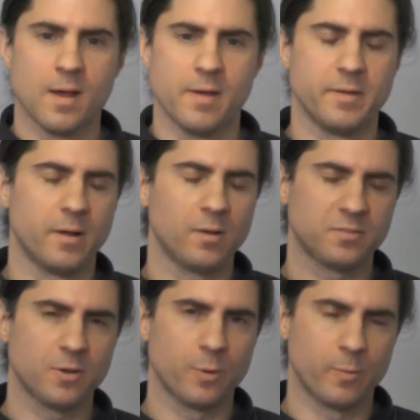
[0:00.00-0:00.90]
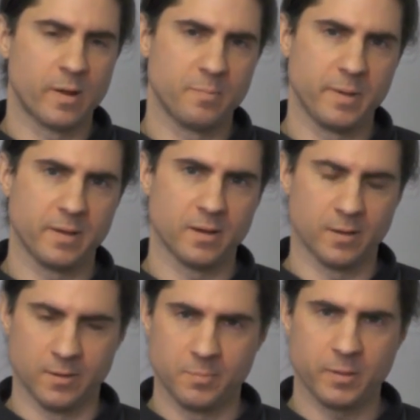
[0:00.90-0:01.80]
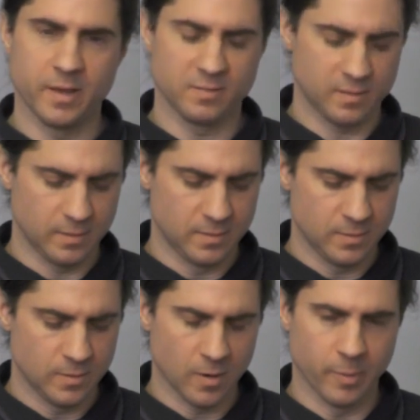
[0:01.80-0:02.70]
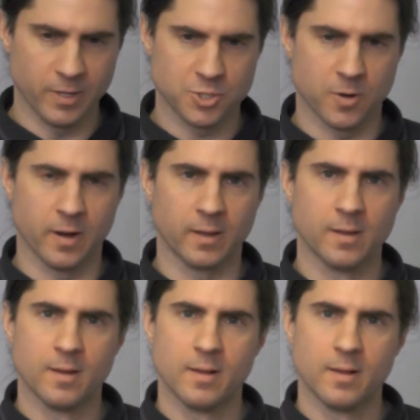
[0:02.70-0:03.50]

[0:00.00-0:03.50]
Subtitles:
And then also, we want to pick a good place to do our bikjoring.